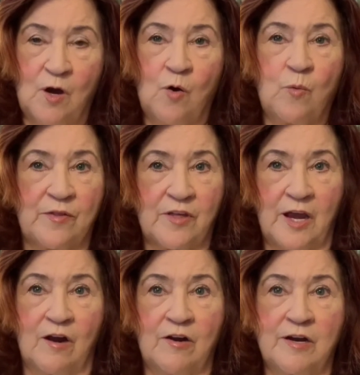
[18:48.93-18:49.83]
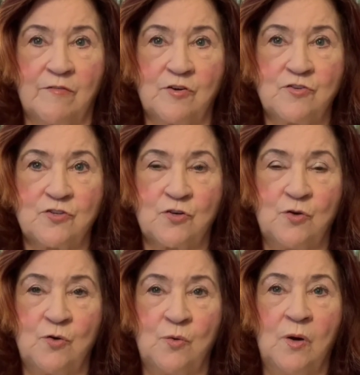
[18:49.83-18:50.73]
with caregivers
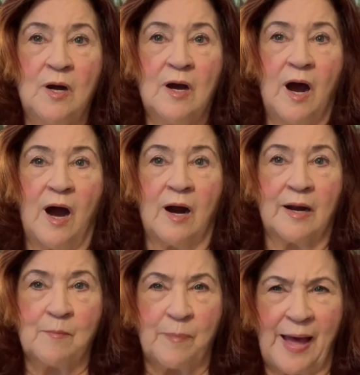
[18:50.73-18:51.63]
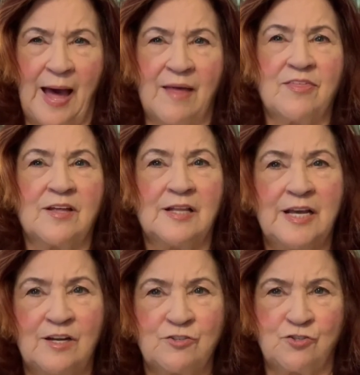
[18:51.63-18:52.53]
who are
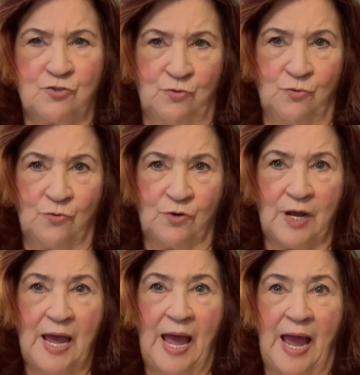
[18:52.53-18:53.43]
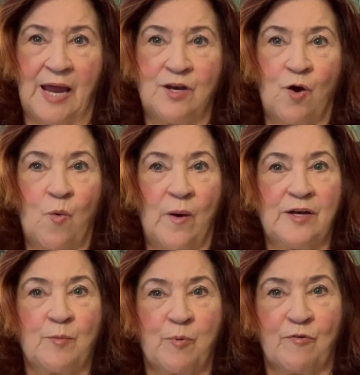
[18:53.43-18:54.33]
empathically attuned and know when
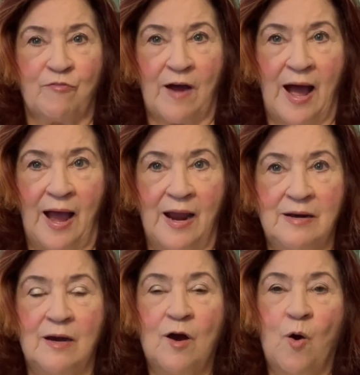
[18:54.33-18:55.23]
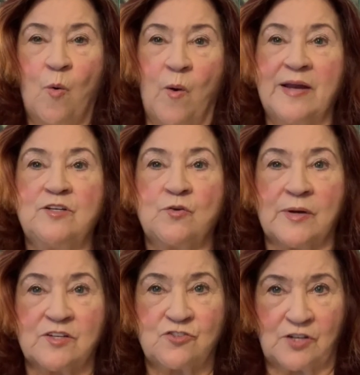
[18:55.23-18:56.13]
to provide, when to
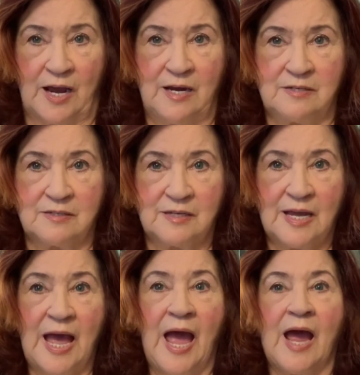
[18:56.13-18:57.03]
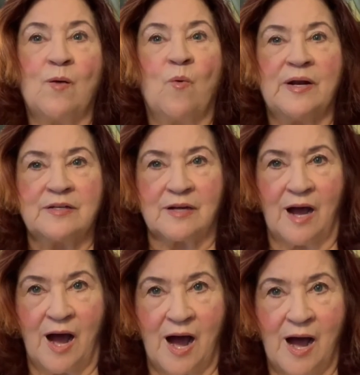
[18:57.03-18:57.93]
excite, and when to
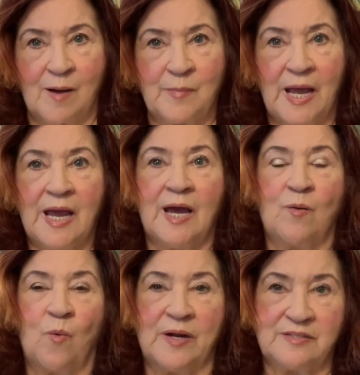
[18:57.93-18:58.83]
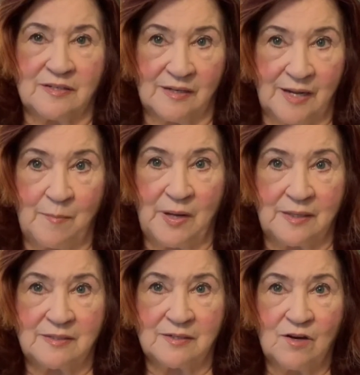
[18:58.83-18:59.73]
calm, and when to
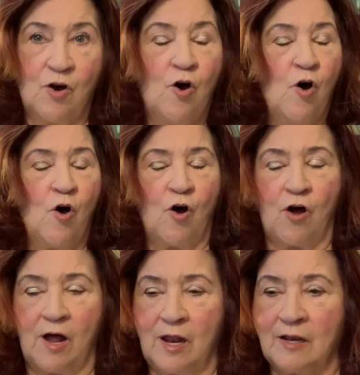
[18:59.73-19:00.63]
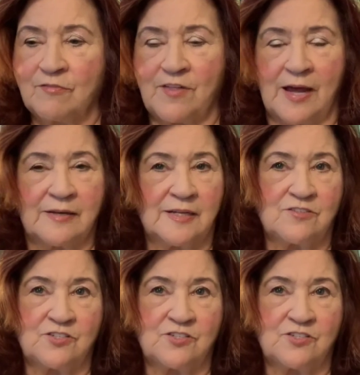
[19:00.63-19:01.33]
limit, all of that gets